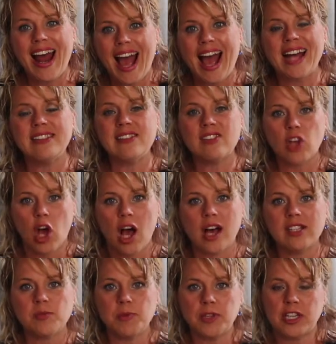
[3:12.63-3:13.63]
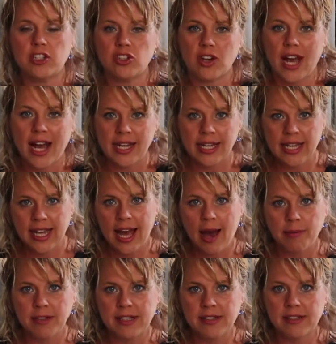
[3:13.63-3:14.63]
adds cost because you're adding
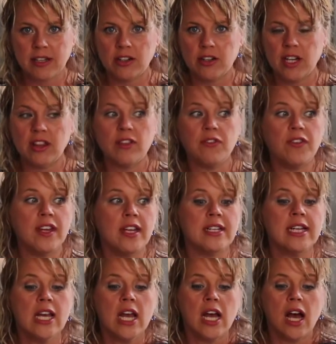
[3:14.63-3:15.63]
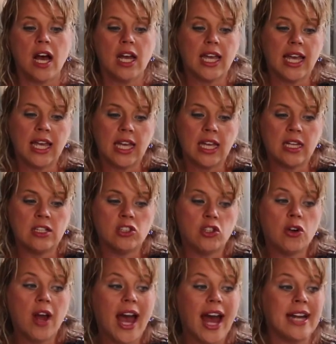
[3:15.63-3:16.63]
cabinets underneath of it, and
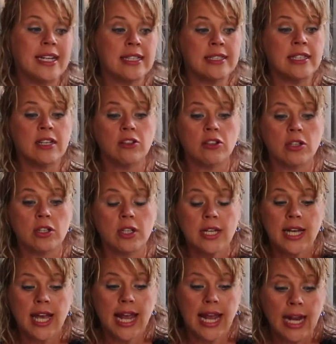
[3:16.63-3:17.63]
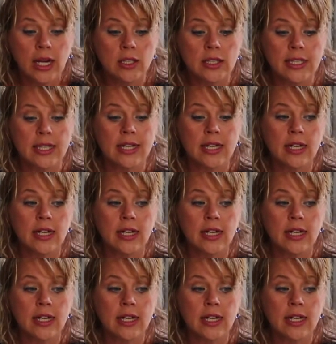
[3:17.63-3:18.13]
you're adding another area